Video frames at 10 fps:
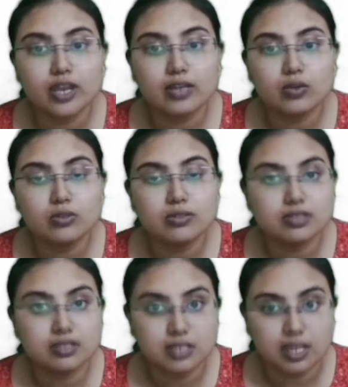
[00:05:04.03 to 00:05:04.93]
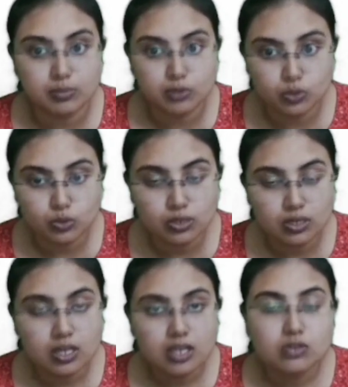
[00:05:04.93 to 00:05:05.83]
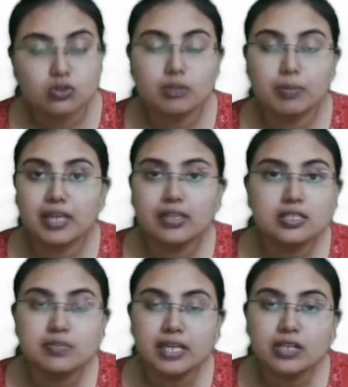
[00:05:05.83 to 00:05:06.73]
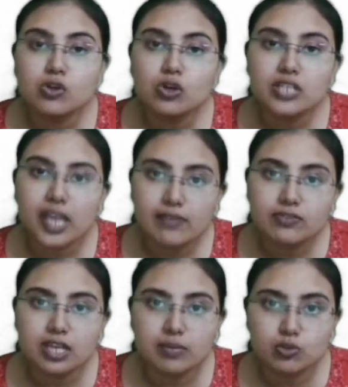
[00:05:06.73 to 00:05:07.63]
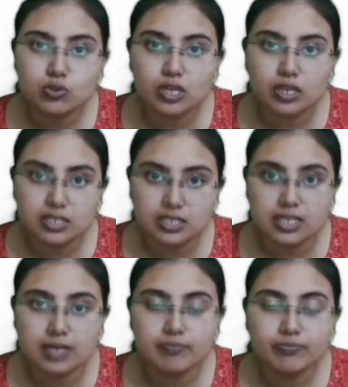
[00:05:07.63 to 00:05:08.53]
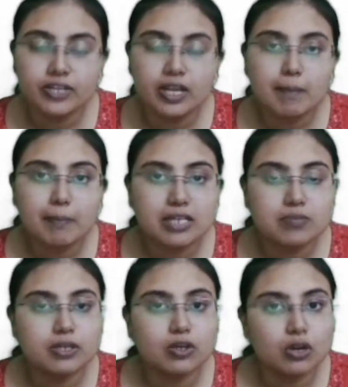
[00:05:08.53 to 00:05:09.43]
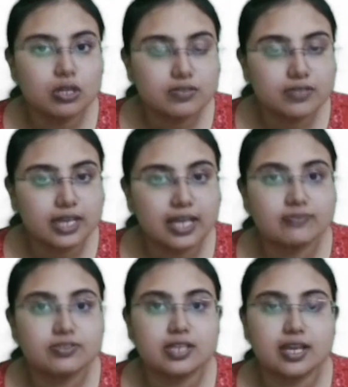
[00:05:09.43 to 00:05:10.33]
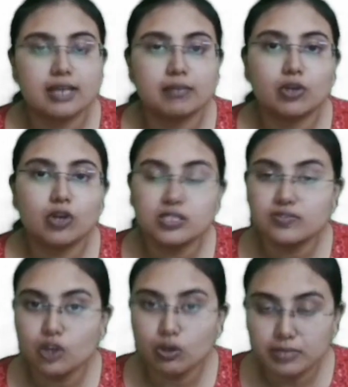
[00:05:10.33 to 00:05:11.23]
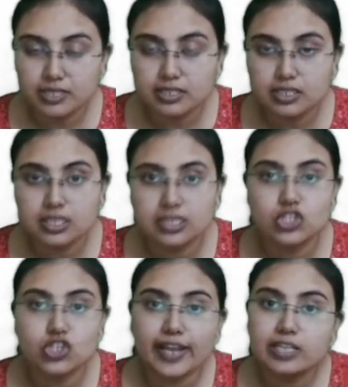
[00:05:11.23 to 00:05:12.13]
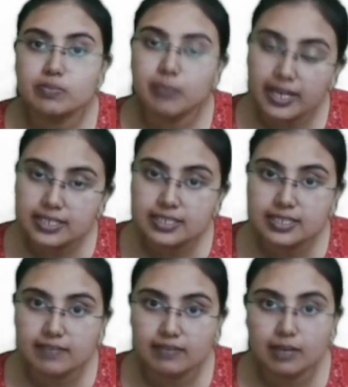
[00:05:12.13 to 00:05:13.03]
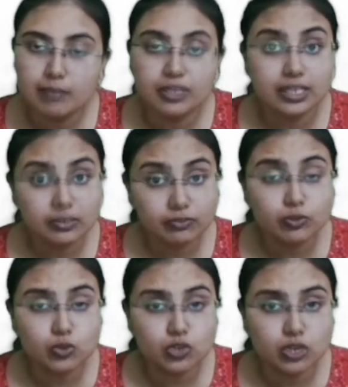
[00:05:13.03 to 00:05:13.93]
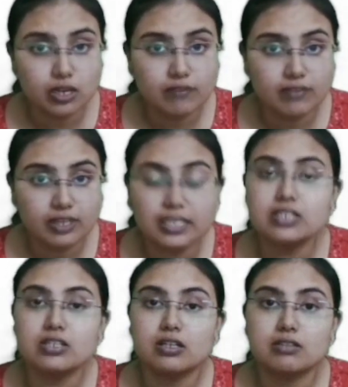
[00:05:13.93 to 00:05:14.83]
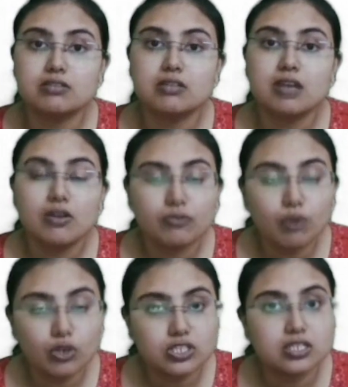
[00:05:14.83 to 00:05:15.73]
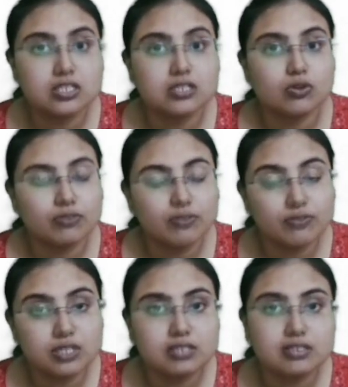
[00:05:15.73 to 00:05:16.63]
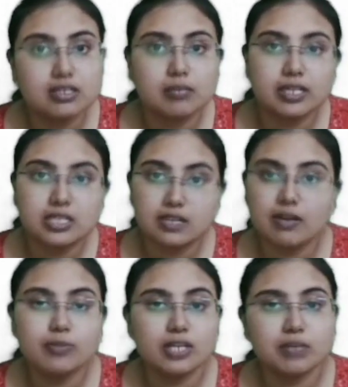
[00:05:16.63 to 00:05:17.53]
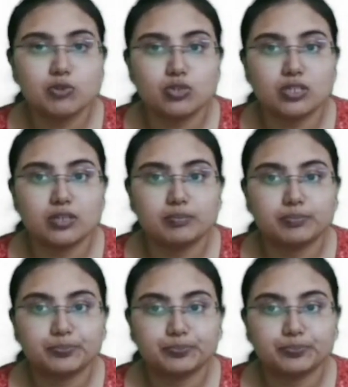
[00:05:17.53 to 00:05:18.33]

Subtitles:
diagnosis in type 2. So the parents might not have type 2 DM, but because of the lifestyle, because of the obesity, the child might develop in future when he turns 40s or 50s, he might develop type 2 DM.